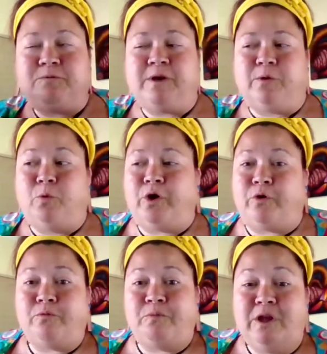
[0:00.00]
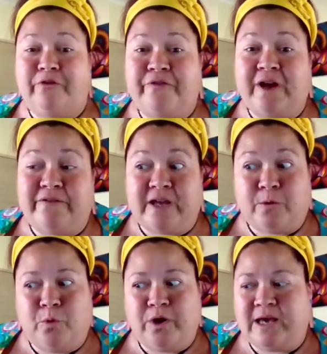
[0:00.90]
can work in your favor. They
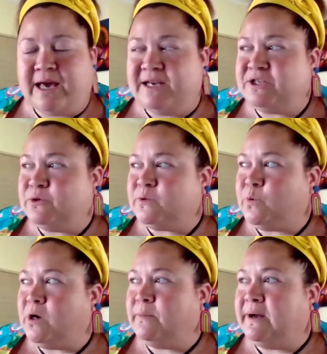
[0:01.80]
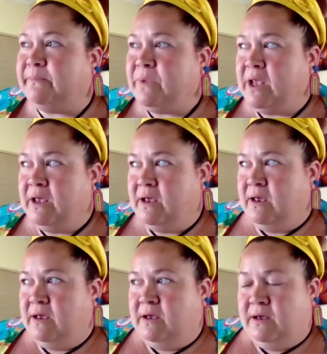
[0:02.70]
can work against you as well, but
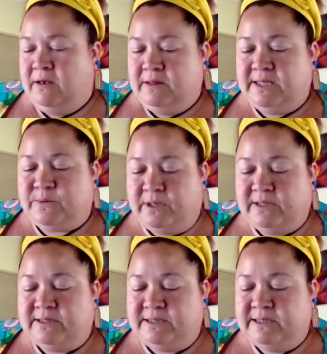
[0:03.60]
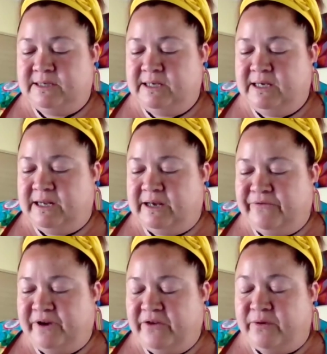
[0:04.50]
this one's in our
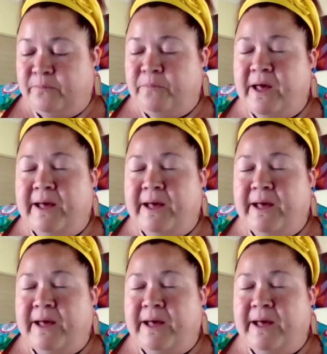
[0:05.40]
favor.